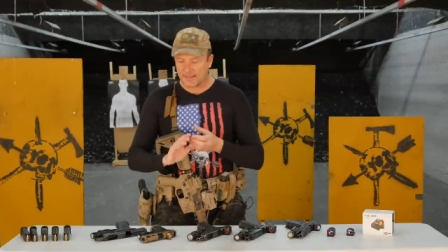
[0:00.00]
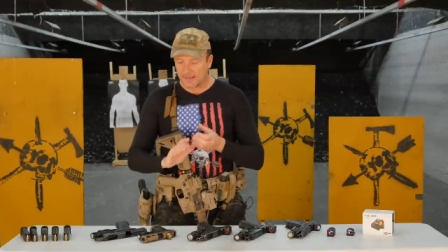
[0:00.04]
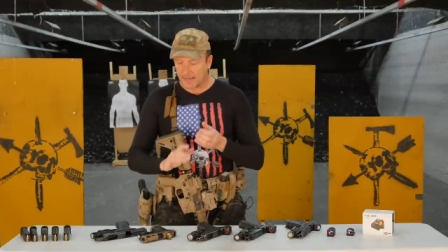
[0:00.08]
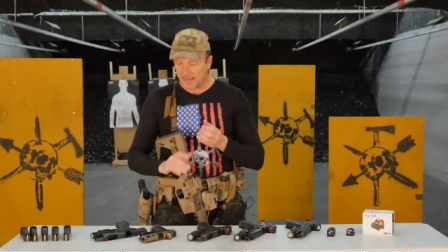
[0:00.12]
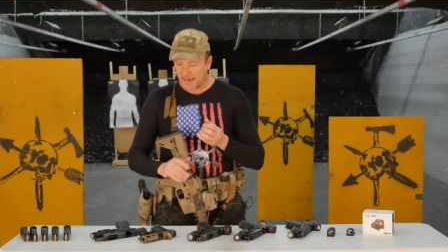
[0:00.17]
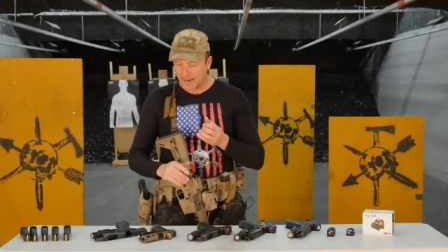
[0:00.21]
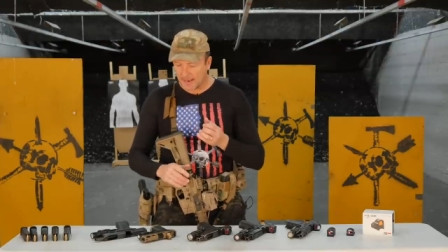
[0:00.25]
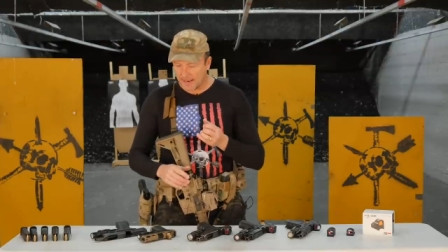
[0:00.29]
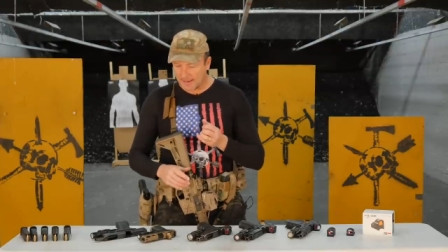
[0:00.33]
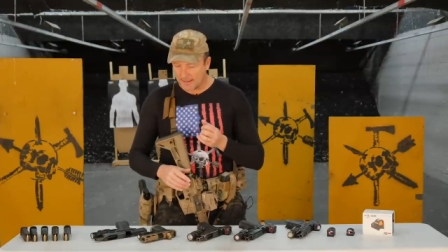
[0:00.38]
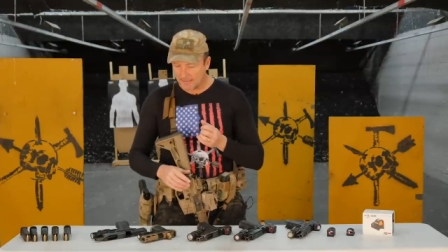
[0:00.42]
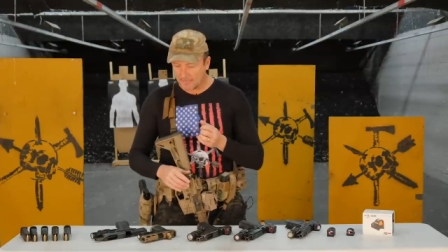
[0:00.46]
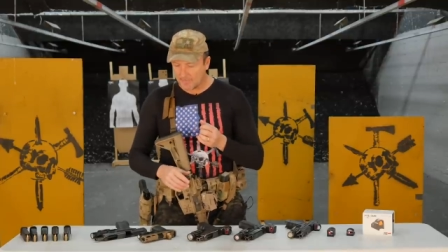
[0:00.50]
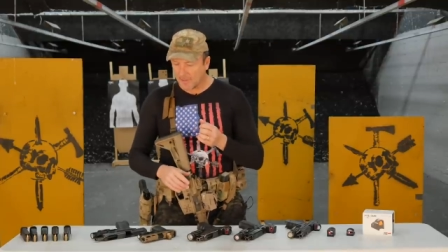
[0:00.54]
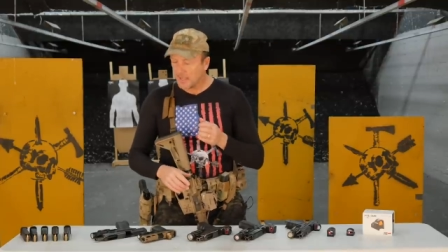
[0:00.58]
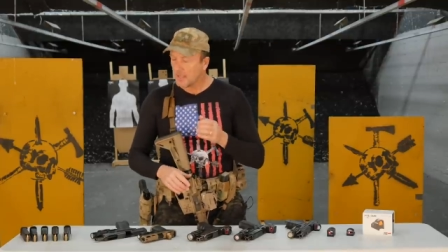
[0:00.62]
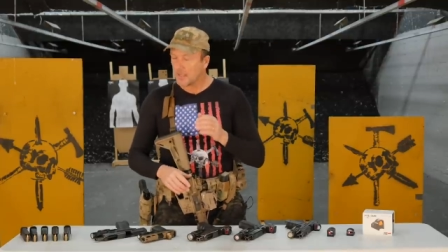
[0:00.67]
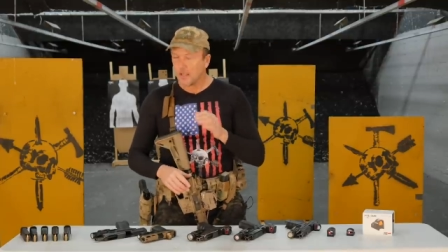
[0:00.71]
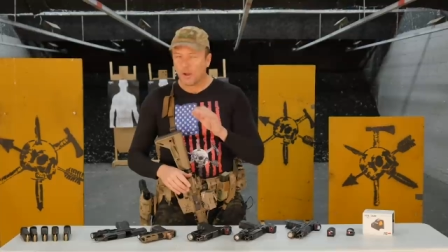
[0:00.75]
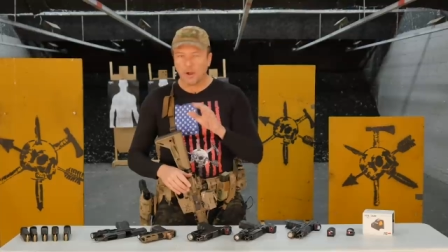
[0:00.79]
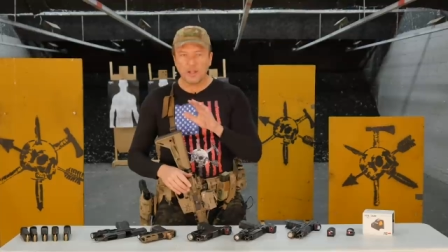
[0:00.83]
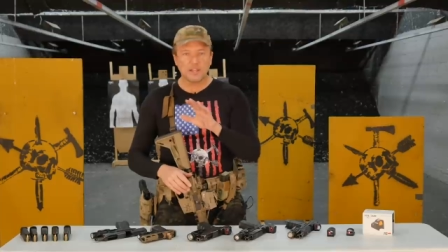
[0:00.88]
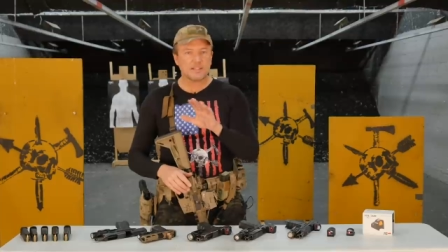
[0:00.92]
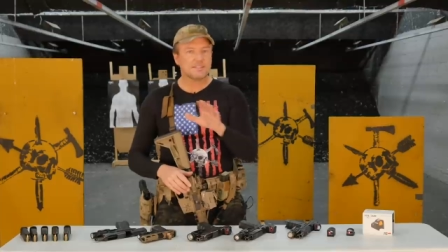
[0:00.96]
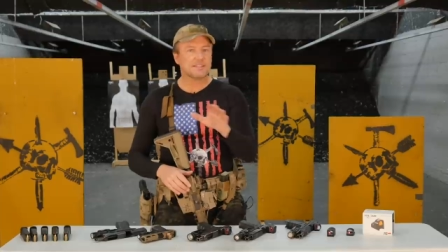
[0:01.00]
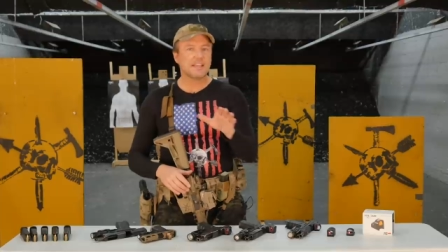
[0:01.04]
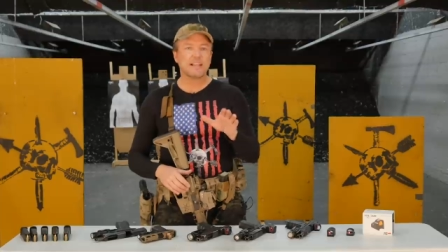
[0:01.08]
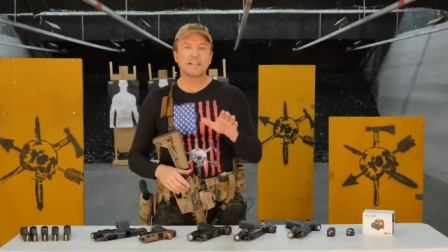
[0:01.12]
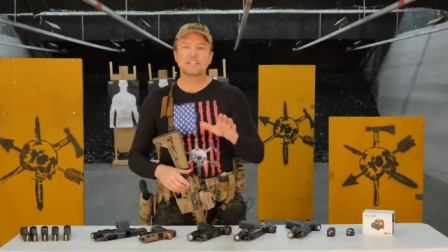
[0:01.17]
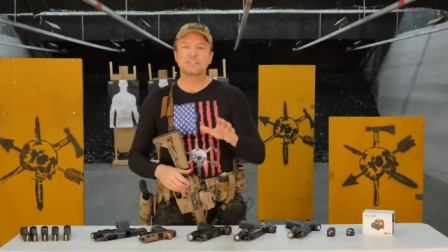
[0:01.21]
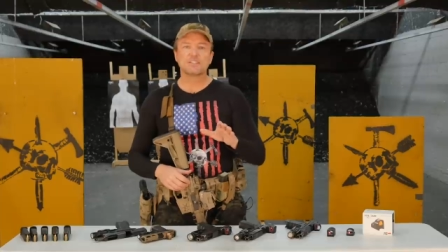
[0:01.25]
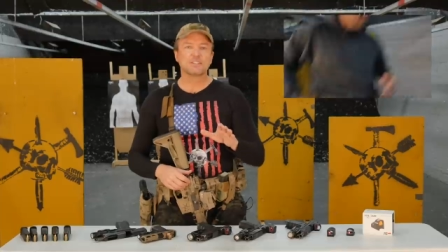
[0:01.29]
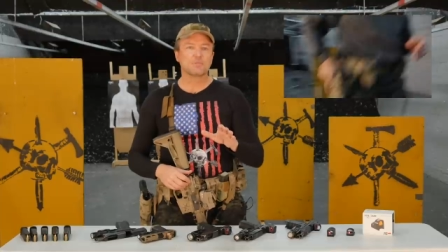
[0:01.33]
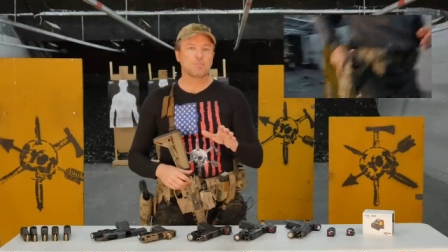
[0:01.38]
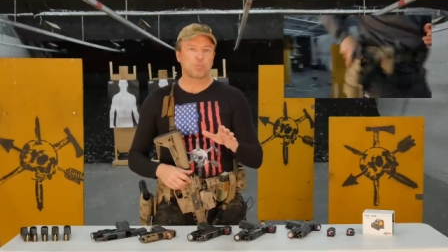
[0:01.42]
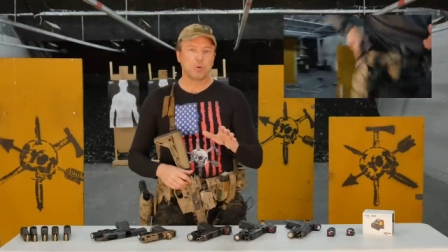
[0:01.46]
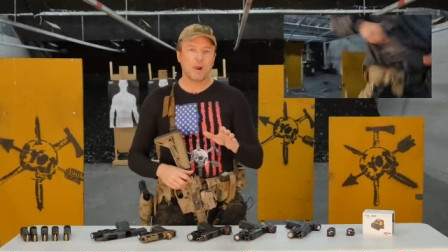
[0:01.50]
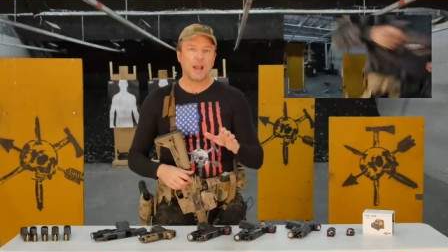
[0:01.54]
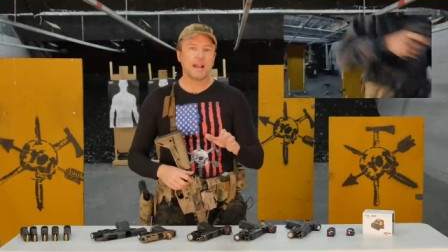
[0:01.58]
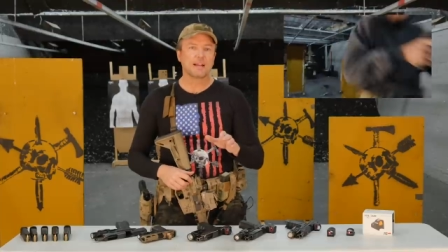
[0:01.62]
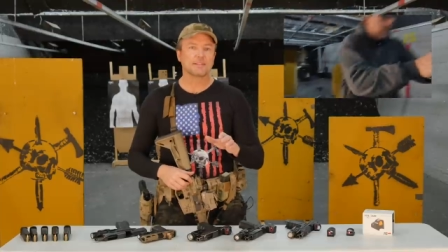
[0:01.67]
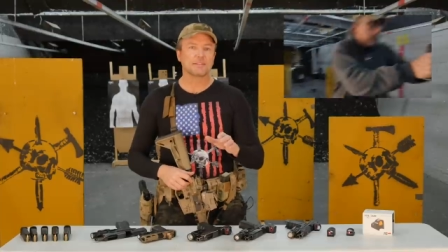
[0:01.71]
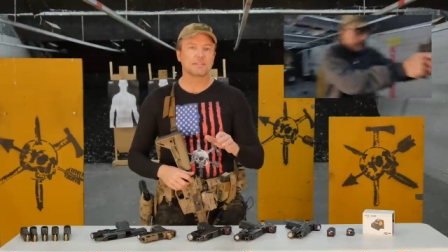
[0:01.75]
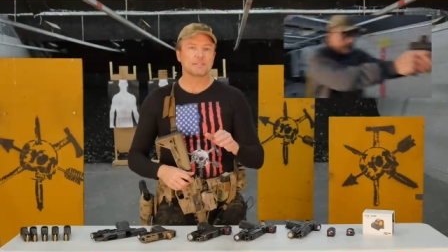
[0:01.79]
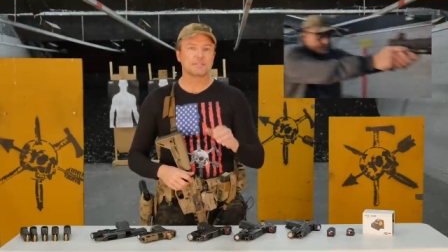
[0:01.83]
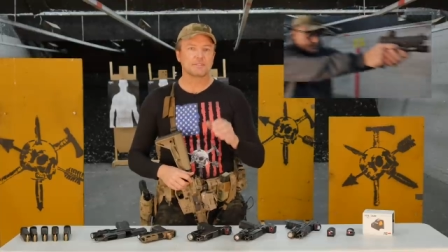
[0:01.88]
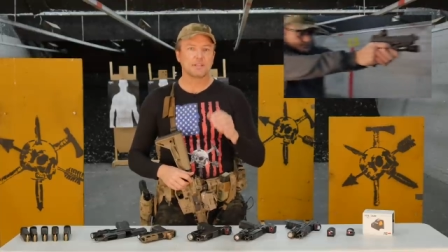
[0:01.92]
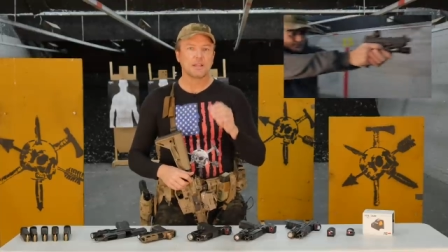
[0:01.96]
Um, all it takes is
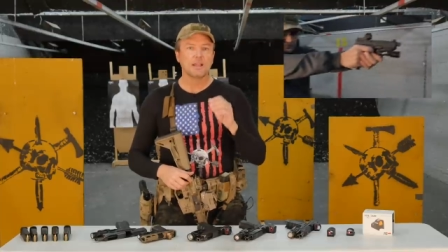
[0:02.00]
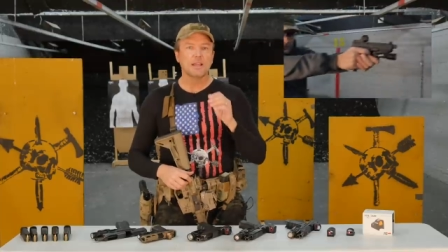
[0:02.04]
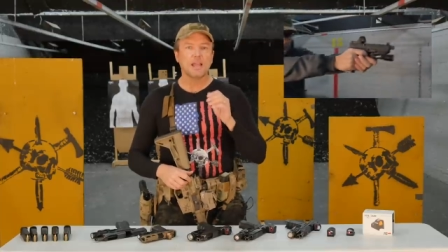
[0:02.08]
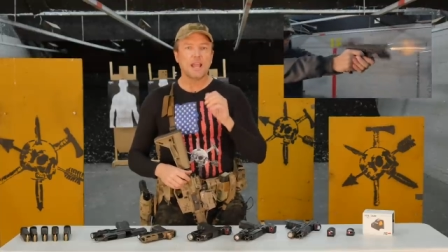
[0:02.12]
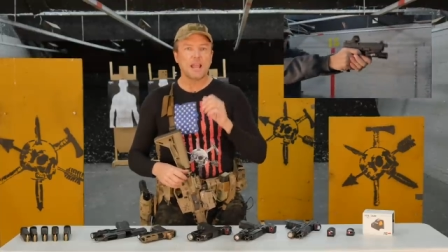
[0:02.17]
practice,